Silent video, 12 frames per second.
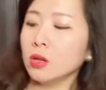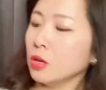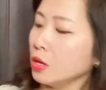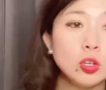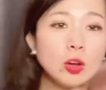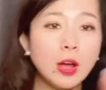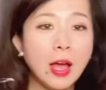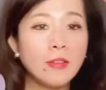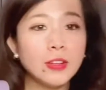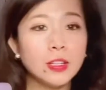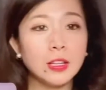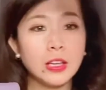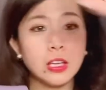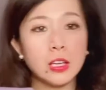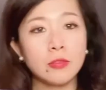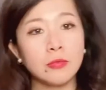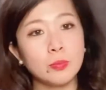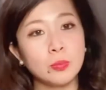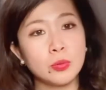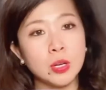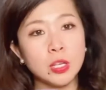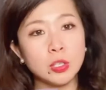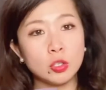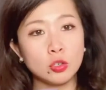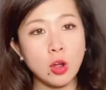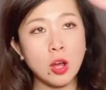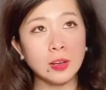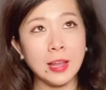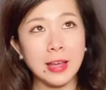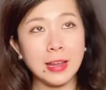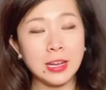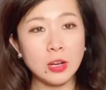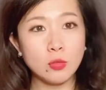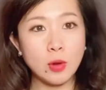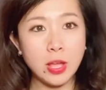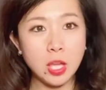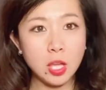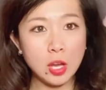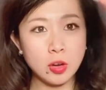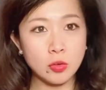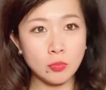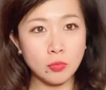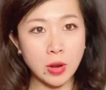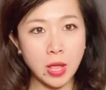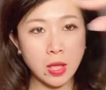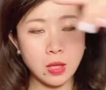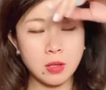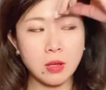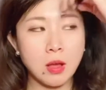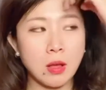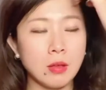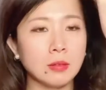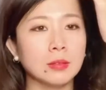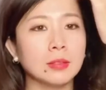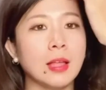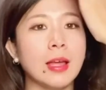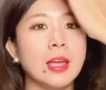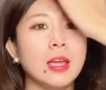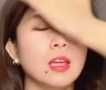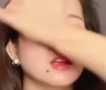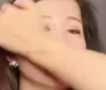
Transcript: I have a like pretty strong lighting right here, the rain um, light.